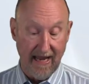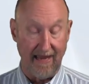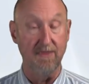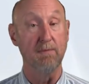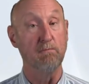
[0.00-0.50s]

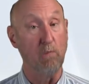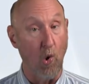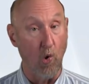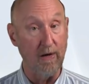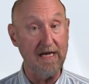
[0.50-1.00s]
In the
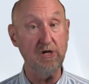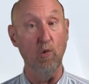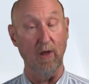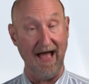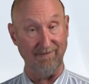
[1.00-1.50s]
morning, you
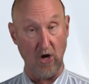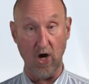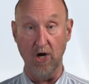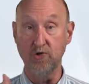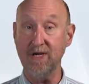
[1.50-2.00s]
will have
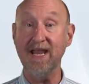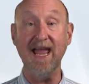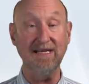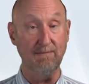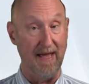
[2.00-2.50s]

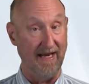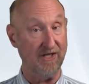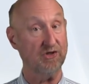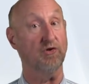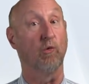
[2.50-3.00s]
180
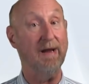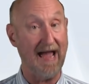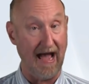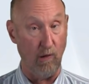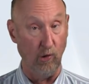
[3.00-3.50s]
minutes, 3
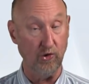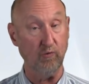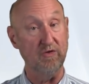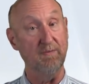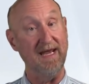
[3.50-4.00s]
hours,
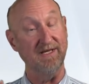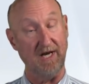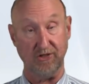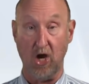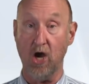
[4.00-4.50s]
which means
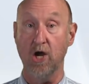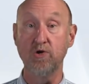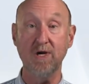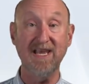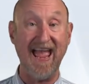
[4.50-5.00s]
there's
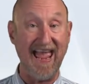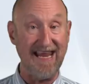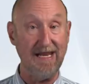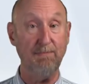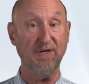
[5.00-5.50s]

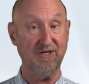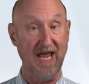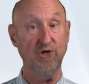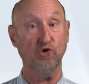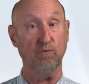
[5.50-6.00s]
180
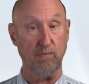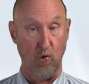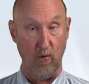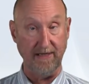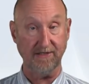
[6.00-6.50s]
potential
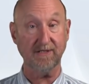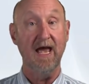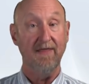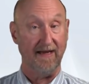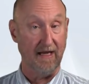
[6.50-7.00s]
points
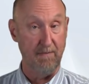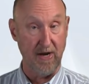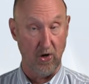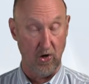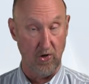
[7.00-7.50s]
that can
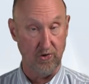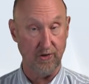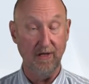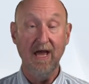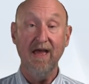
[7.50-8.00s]
be earned.
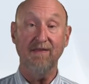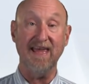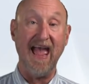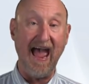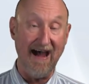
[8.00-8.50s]

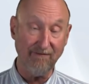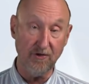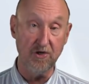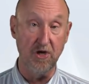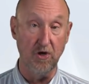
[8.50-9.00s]
The
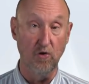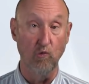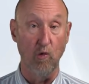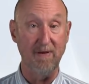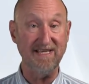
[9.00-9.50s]
afternoon
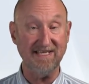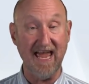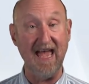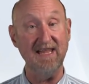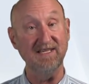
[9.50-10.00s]
will be
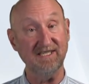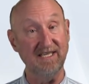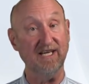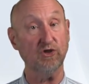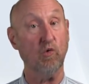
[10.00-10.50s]
10
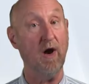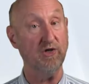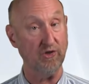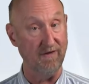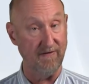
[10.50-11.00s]

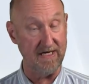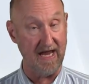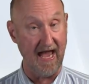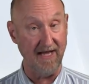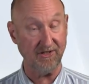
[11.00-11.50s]
six-question
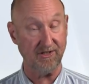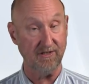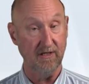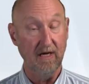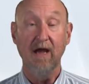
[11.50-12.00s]
vignettes.
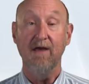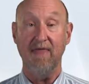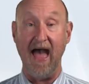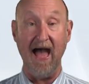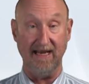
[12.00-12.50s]

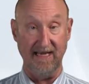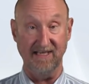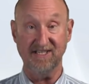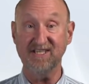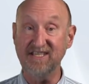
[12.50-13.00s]
That
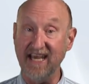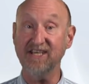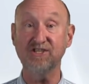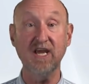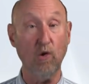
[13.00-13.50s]
is
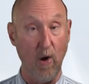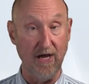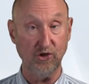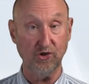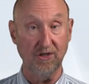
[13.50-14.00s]
60
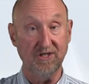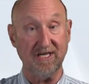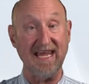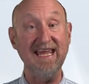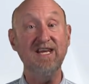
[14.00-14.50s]
questions.
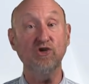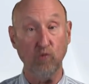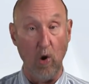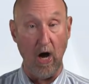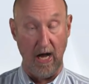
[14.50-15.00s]
Each
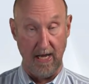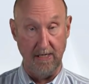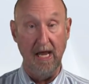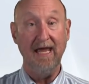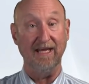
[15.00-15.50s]

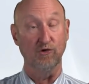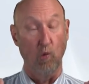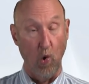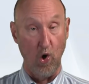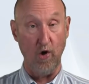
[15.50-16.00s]
one is
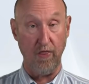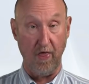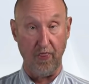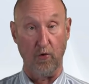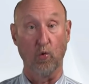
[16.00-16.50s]

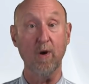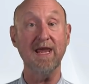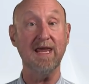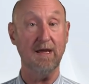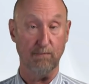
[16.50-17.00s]
worth
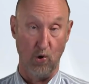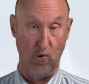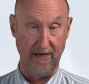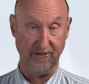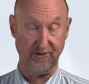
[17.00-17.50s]
3
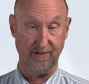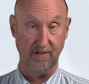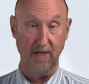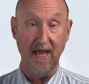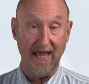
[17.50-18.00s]
points.
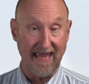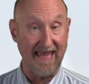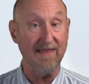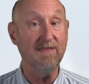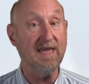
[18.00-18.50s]

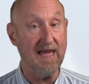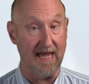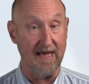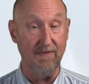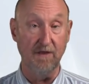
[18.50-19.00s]
In the
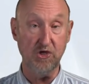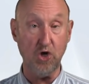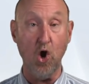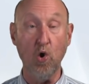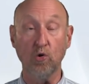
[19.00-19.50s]
end, the
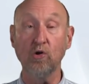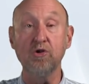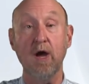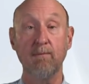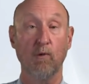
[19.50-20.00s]
total
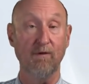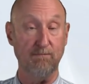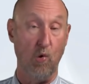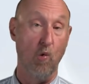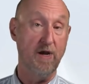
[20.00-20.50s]
number of
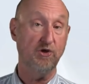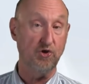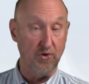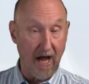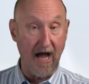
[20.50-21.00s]
points
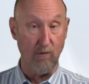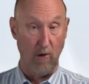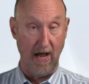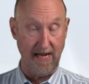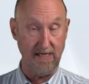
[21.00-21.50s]
you got
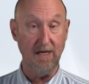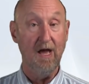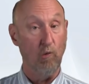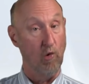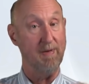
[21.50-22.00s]
right
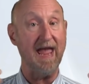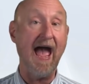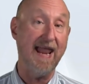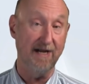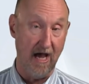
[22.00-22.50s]
will be
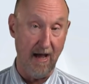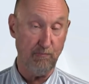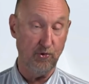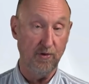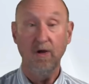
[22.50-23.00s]
added up,